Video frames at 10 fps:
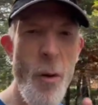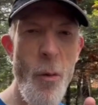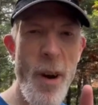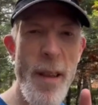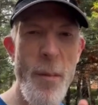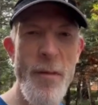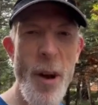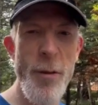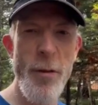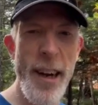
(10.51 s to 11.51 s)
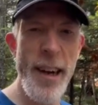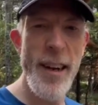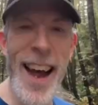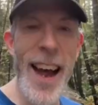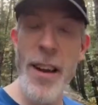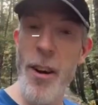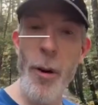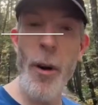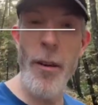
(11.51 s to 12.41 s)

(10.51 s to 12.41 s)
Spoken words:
and one of them involves running. And you know, a